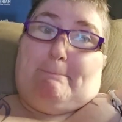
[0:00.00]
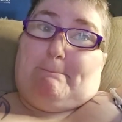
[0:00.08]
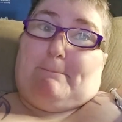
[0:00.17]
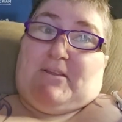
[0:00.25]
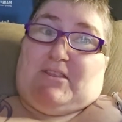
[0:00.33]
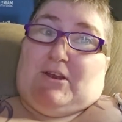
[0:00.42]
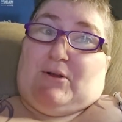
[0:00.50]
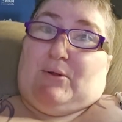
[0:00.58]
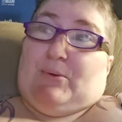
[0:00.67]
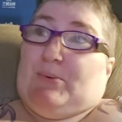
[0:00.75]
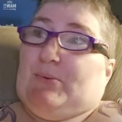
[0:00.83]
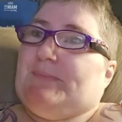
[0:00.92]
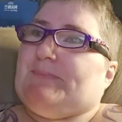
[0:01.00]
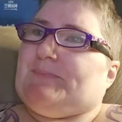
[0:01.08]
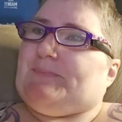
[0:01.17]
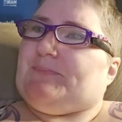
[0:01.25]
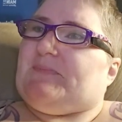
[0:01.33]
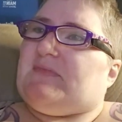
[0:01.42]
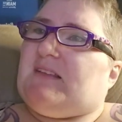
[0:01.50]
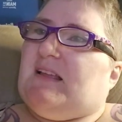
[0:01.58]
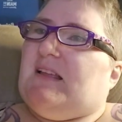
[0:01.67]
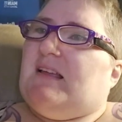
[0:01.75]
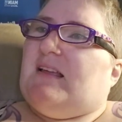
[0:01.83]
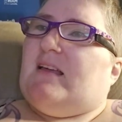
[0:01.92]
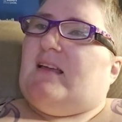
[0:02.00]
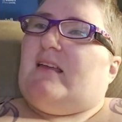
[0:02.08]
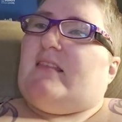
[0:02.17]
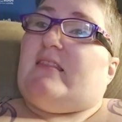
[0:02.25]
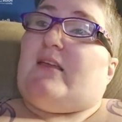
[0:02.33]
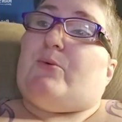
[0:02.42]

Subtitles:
"But they do." "They